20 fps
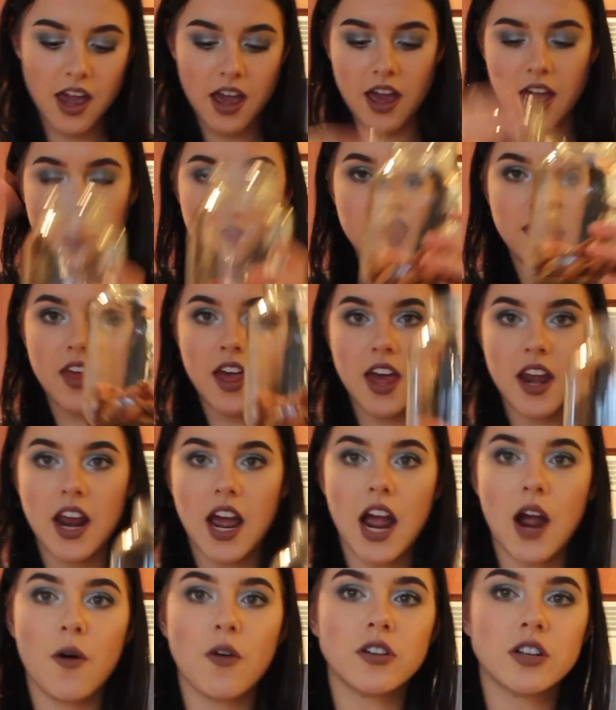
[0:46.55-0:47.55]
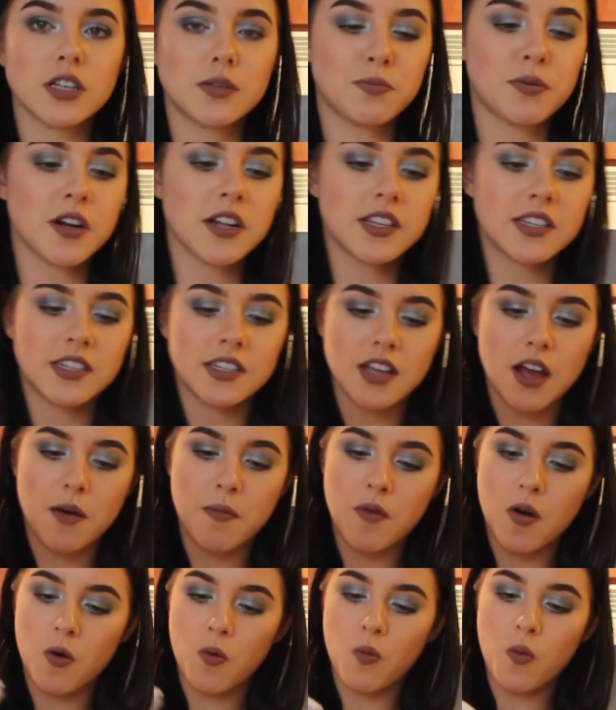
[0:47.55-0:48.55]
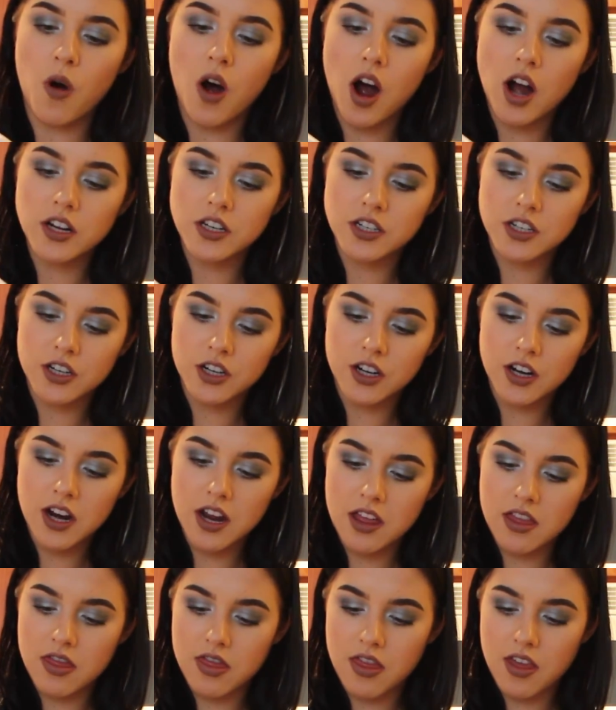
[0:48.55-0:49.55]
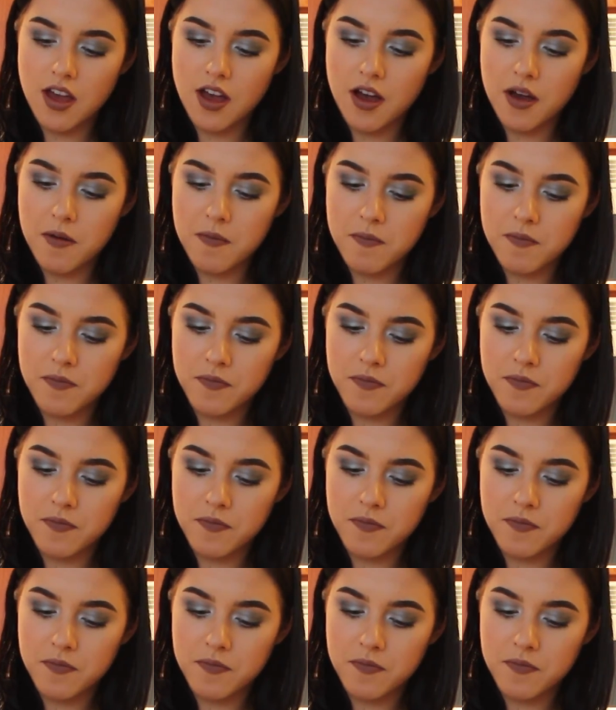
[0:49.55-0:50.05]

And then I will just put some water in them,